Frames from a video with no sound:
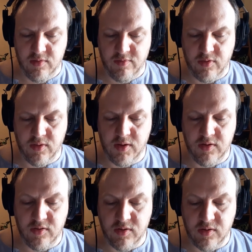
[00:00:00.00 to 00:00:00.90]
For an
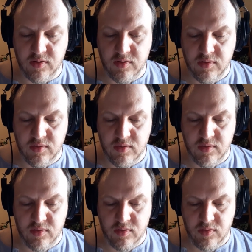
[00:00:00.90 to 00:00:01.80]
instant,
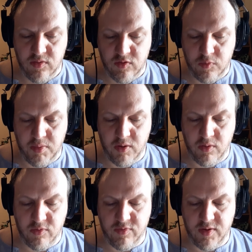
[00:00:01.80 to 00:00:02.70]

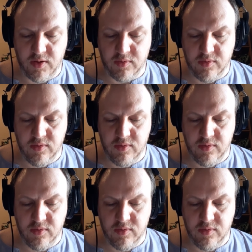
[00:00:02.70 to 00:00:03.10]
Sparrow felt